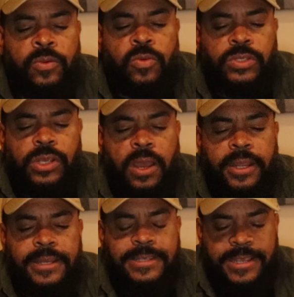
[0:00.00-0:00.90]
was
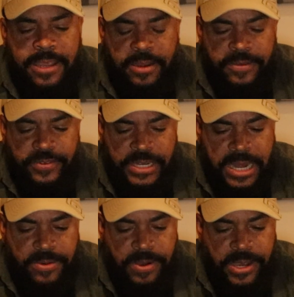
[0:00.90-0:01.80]
on the 2nd of
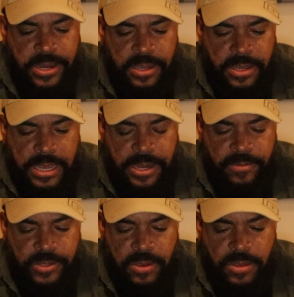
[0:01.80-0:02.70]
January and it
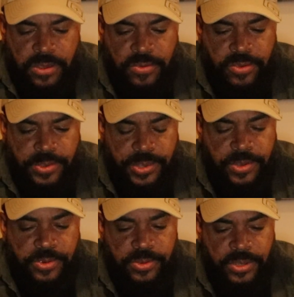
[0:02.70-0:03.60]
was on
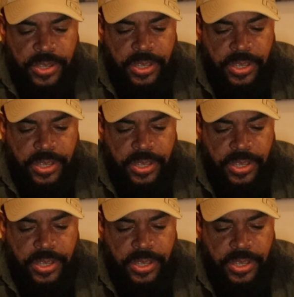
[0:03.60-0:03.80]
QQQ.